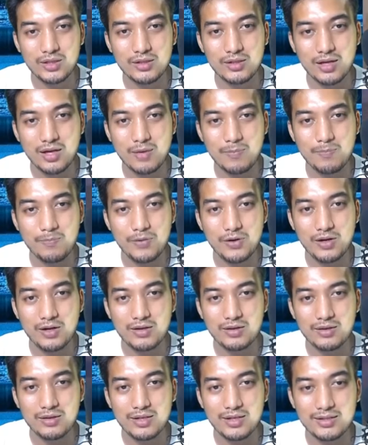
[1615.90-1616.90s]
gotta
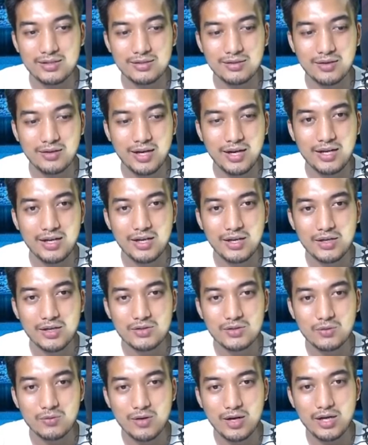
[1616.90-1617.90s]
burn this, okay?
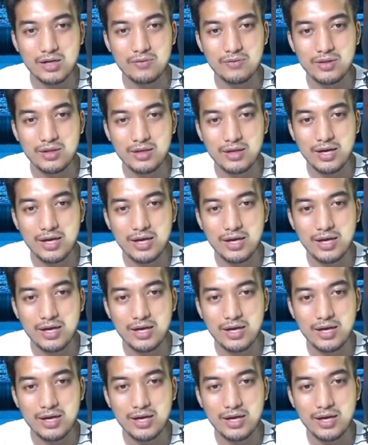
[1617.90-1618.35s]
So right over there,